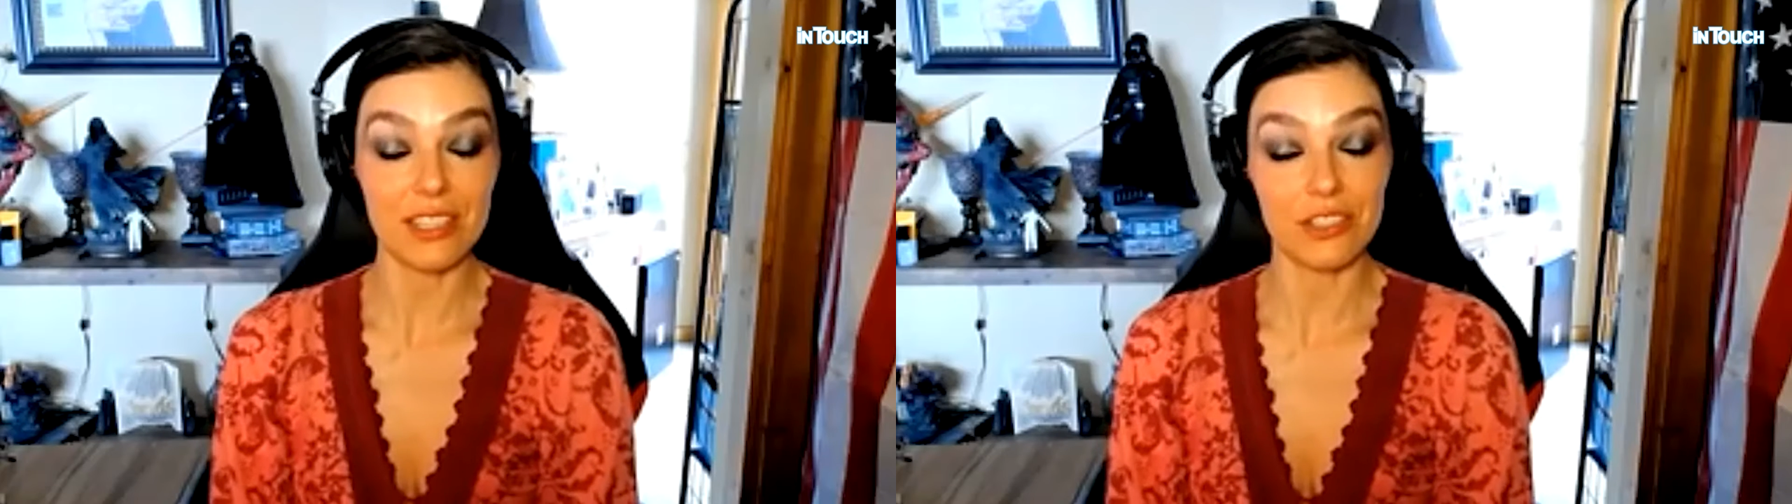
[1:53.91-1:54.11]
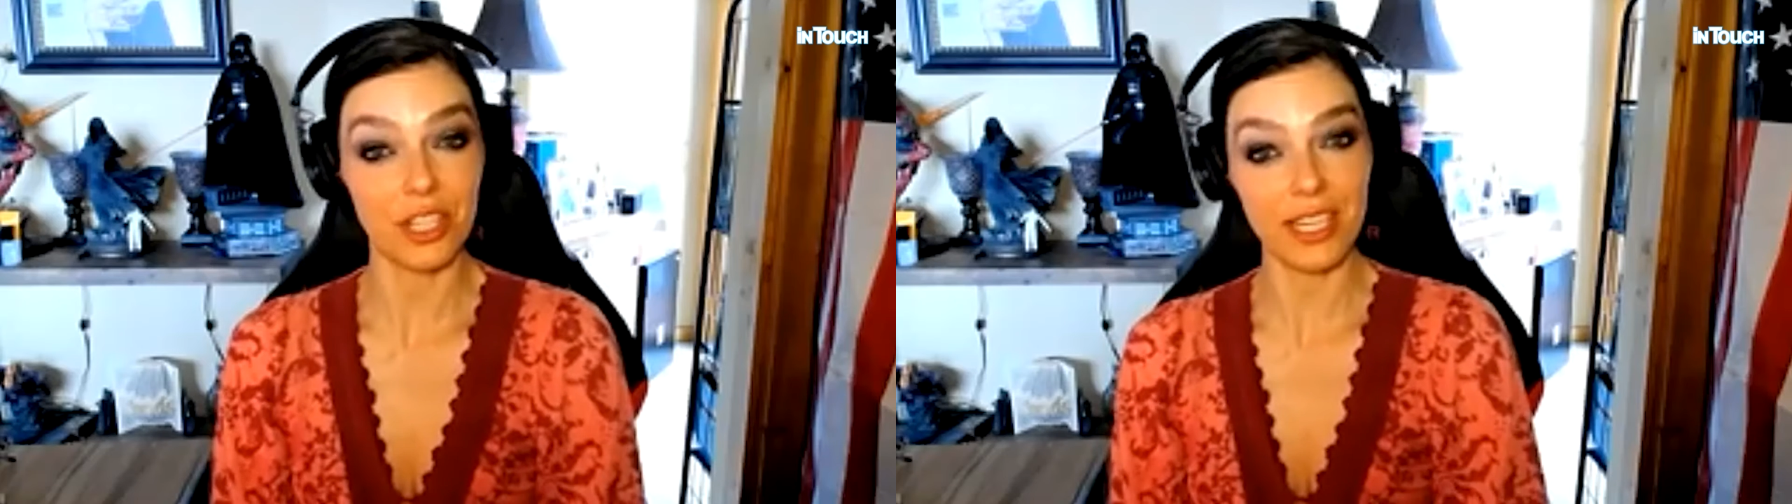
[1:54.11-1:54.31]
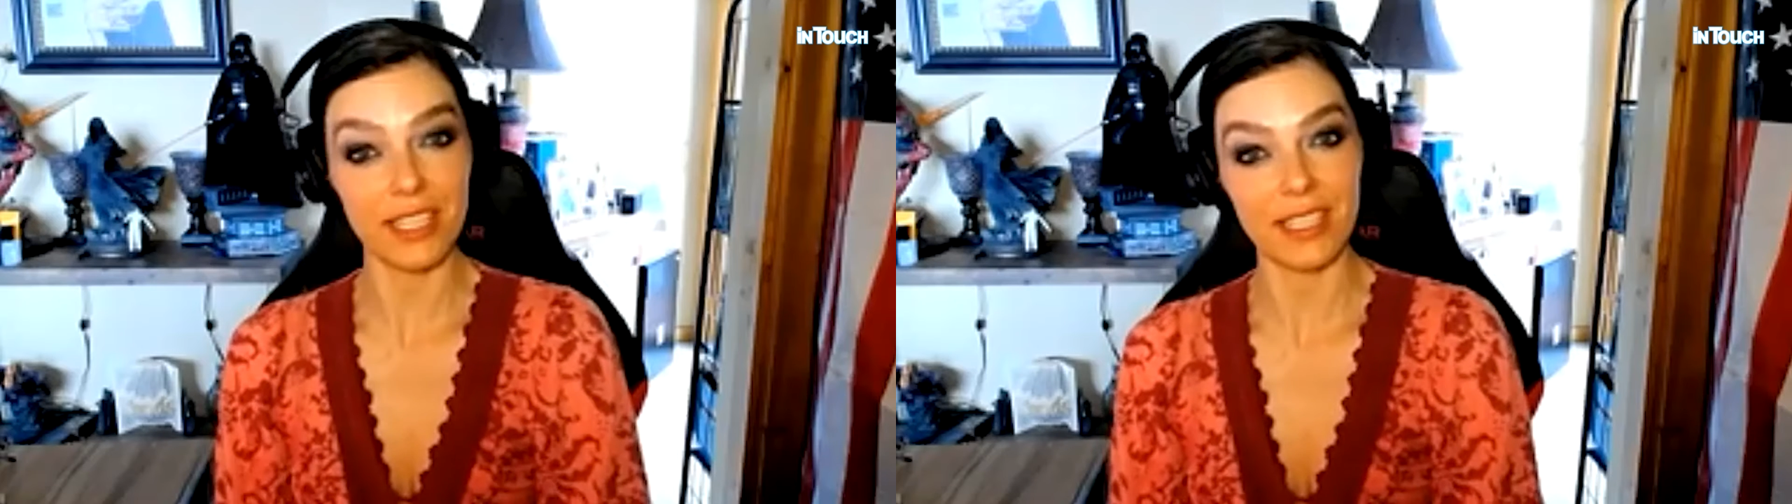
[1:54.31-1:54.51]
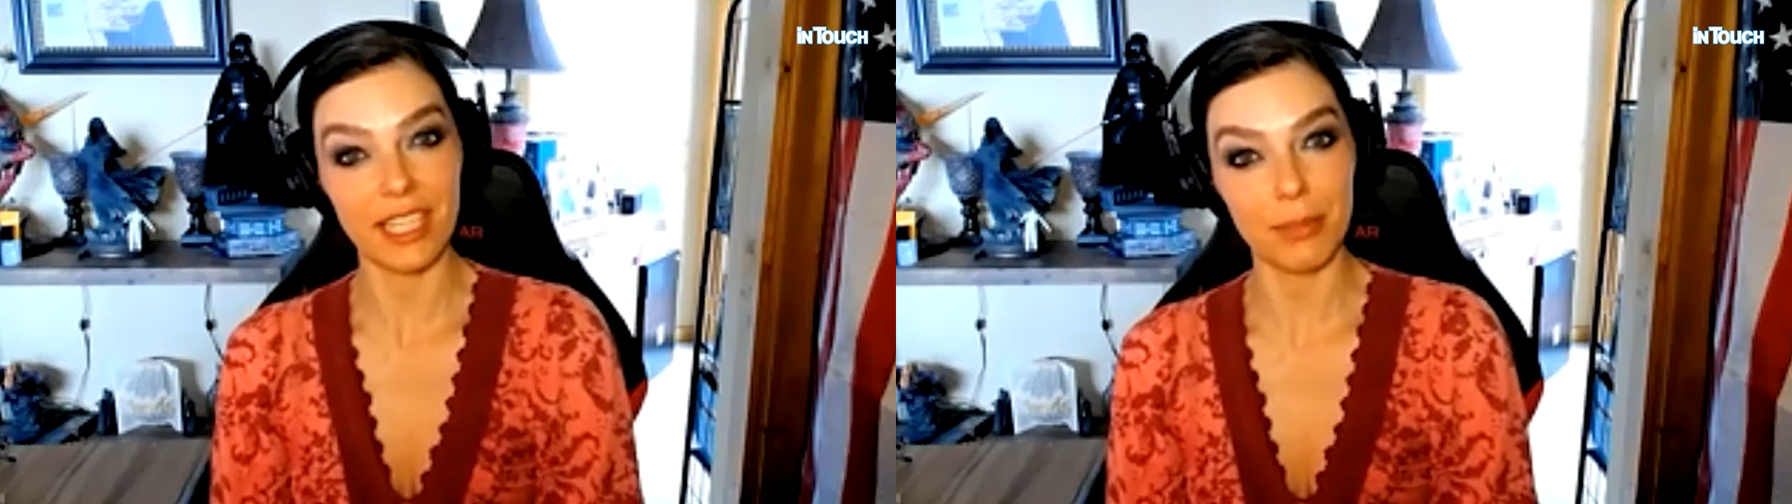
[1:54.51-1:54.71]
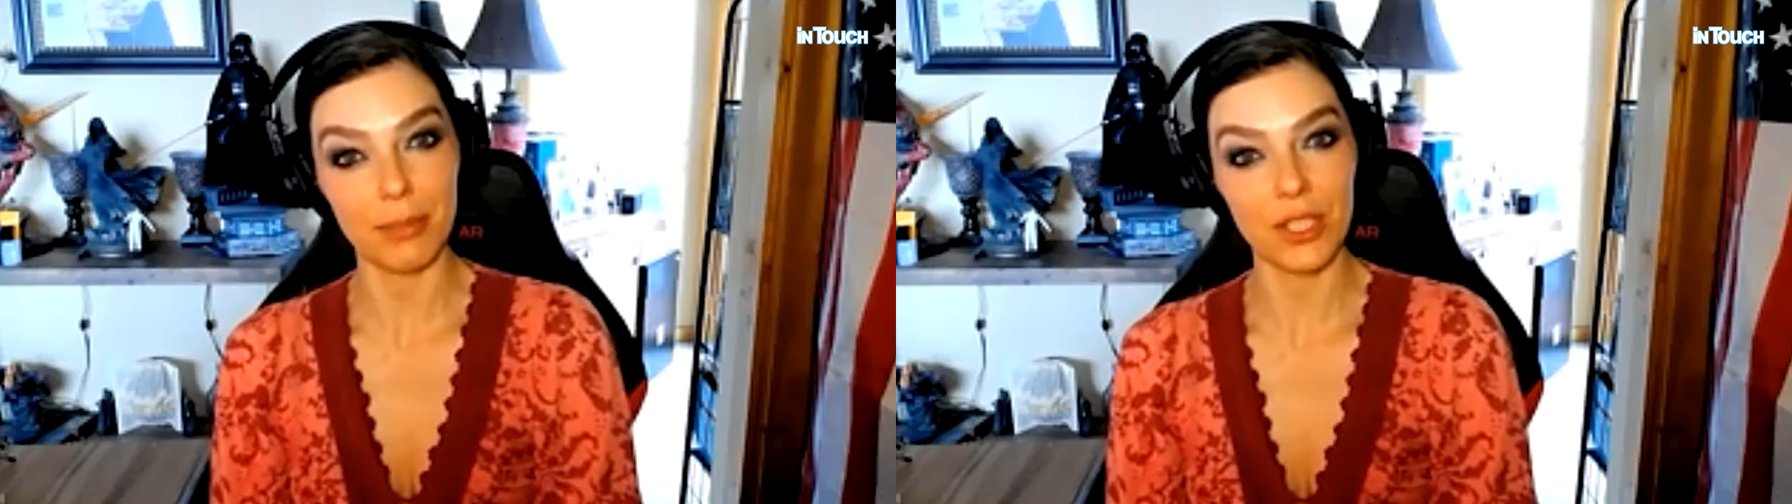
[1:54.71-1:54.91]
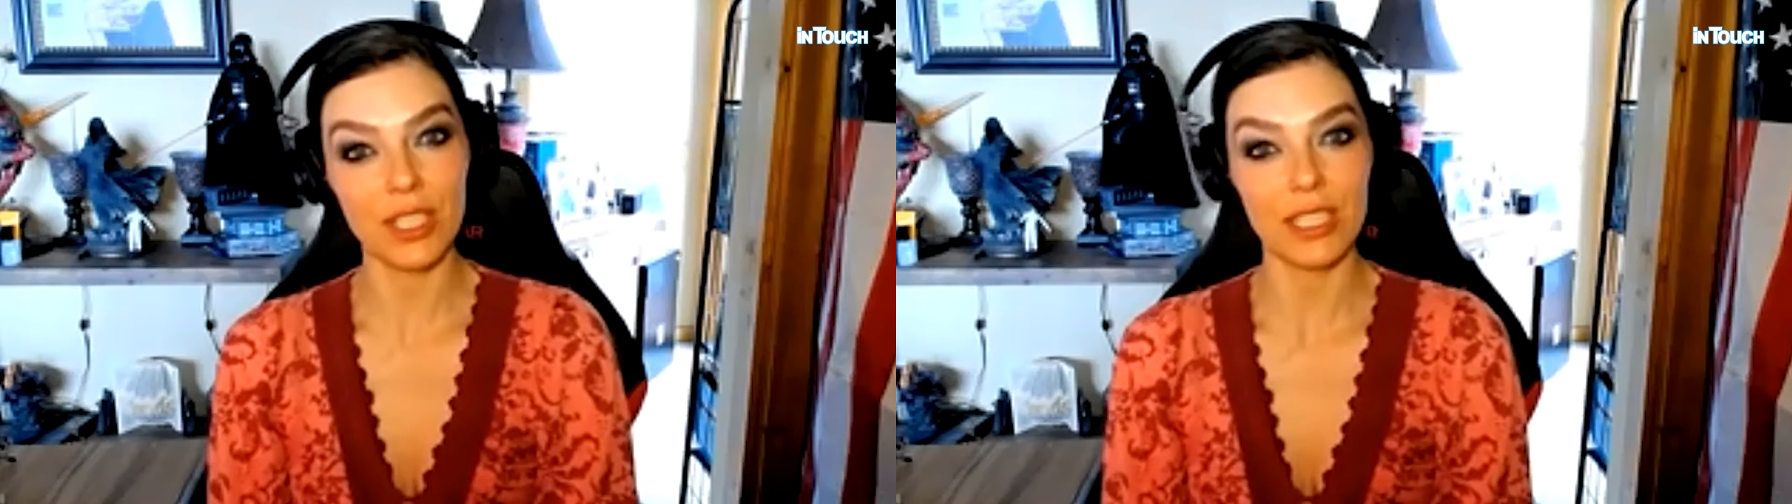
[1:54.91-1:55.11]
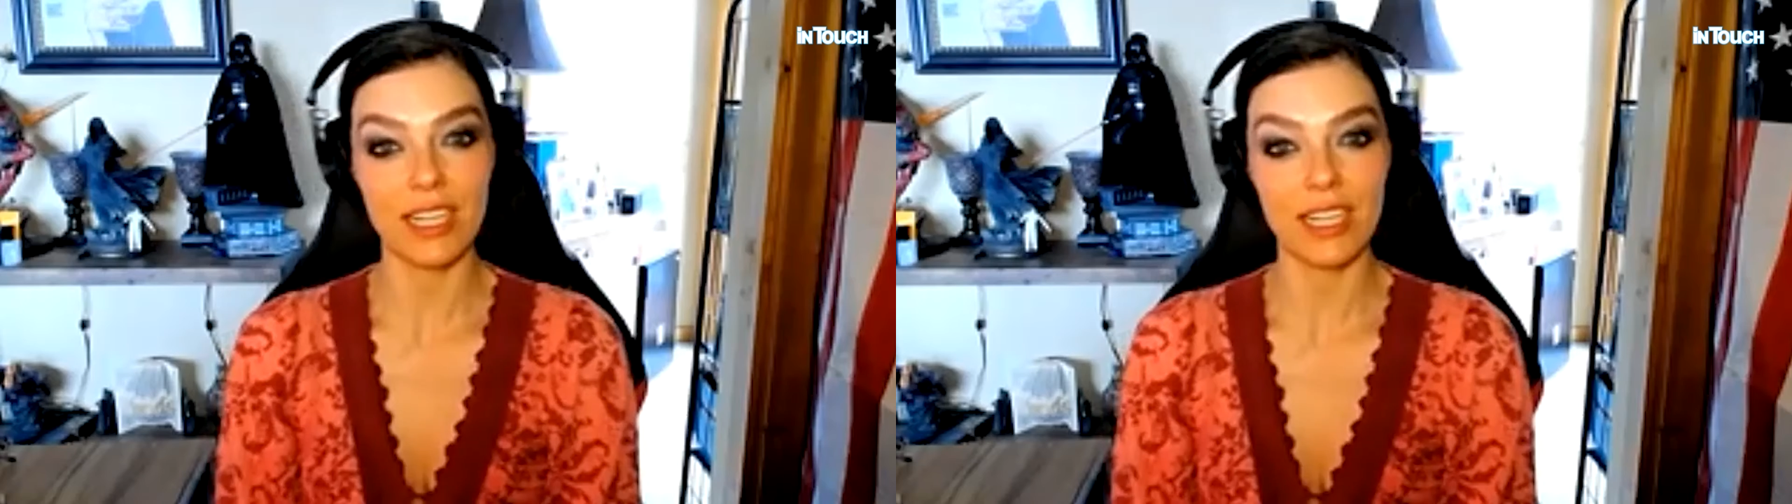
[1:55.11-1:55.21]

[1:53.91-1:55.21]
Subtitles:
chicken keeper.